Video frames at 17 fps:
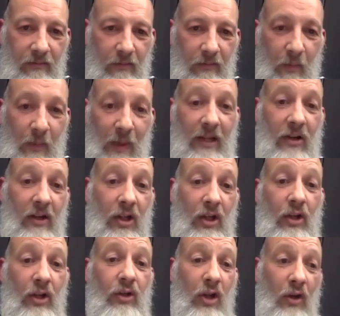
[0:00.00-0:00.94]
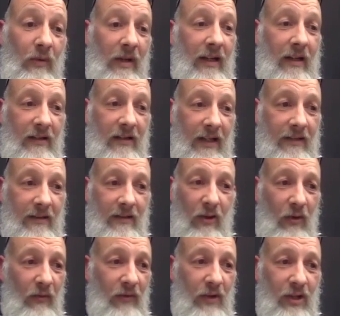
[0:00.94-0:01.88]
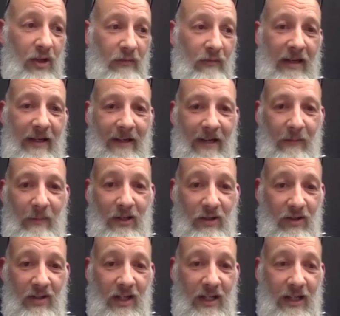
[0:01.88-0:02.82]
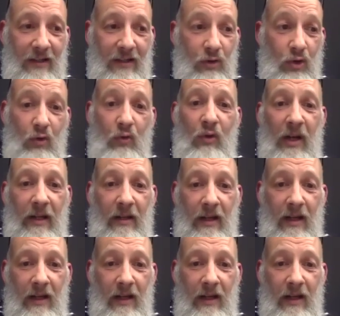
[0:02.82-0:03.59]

Mm-hmm. You do it because it's not the curriculum, it's just that it's joy.